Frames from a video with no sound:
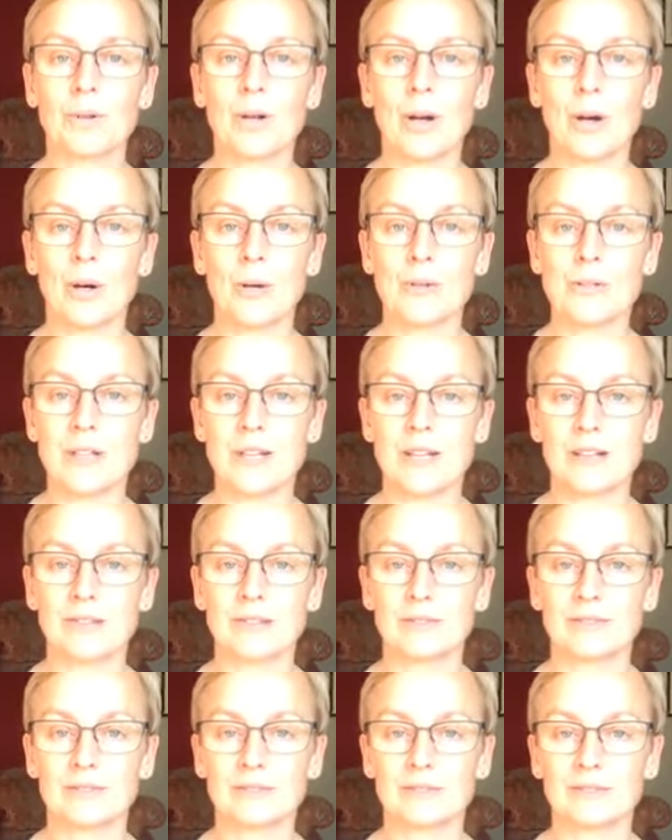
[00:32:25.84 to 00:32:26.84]
Hold it.
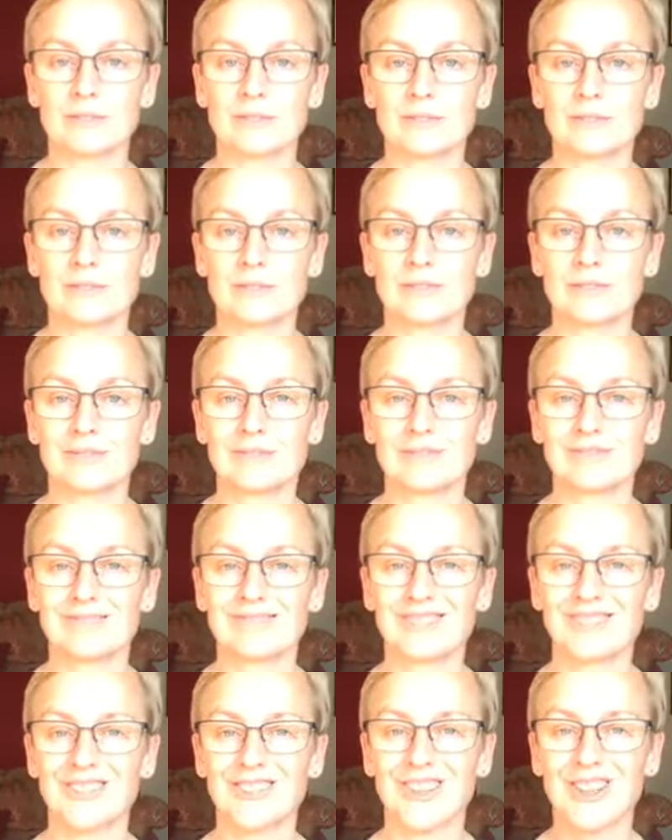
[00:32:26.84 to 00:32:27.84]

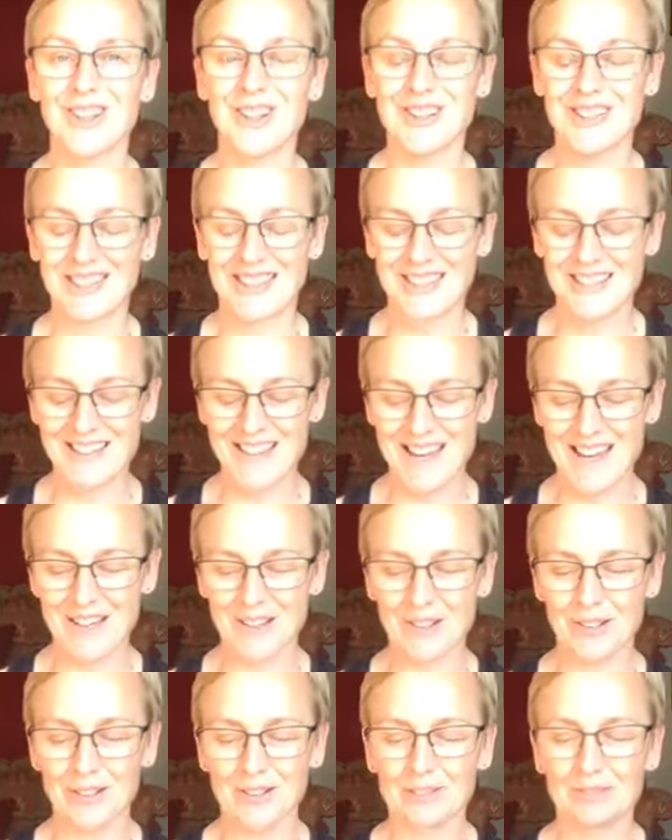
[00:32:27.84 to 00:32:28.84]
Good.
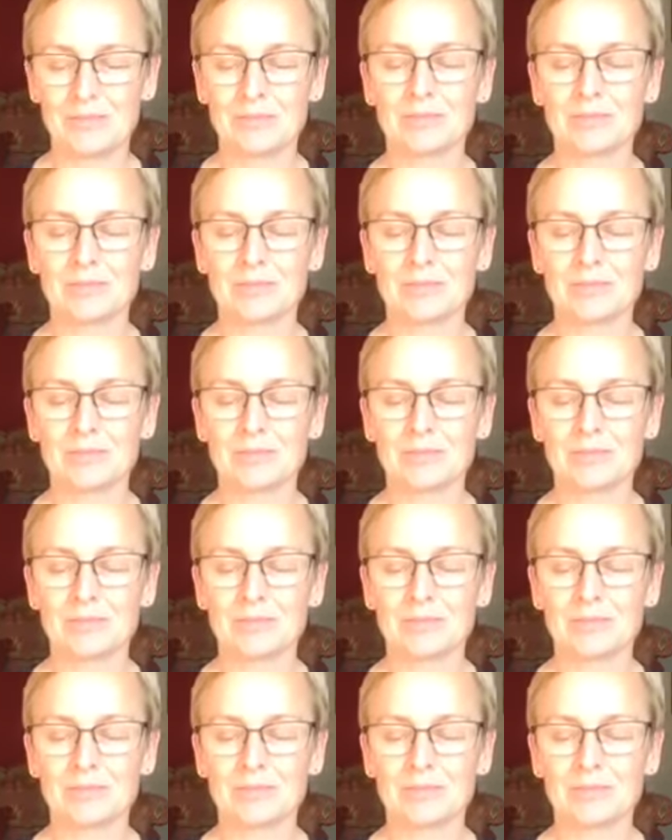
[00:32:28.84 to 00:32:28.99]
Inhale.